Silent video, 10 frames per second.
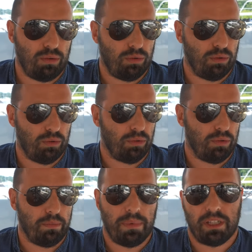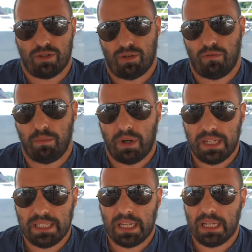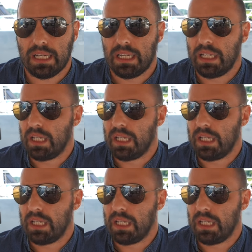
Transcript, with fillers: to manager of Marina